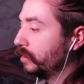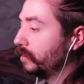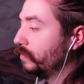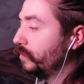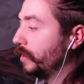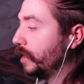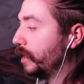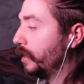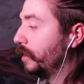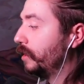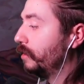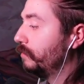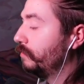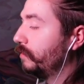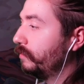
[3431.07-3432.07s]
We
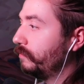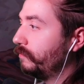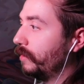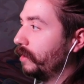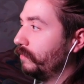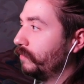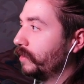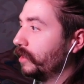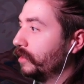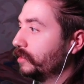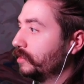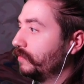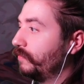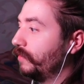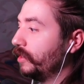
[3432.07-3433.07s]
have a Valvegoth
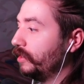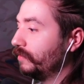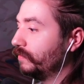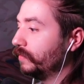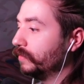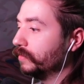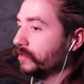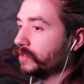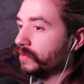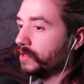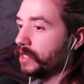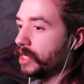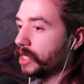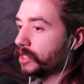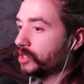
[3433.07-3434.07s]
Faithful, so
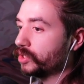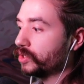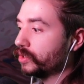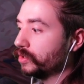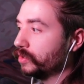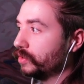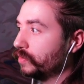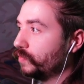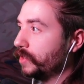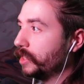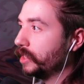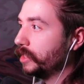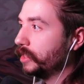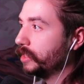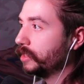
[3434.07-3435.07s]
next turn we
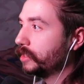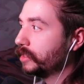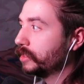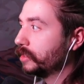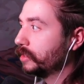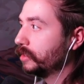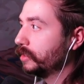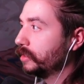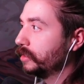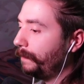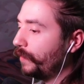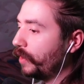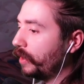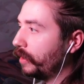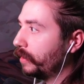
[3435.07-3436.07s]
can get
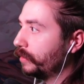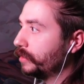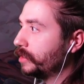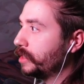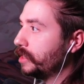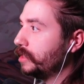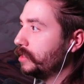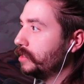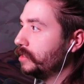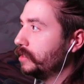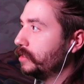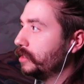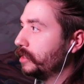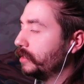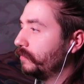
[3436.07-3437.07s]

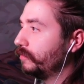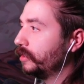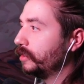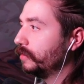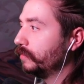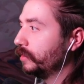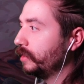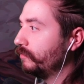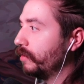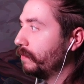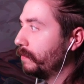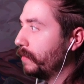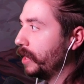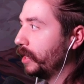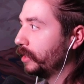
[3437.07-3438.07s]
Ardyn if they don't leave up
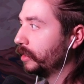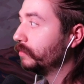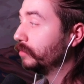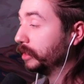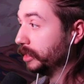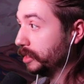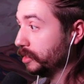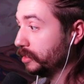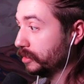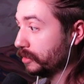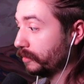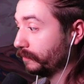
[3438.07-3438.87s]
mana, please.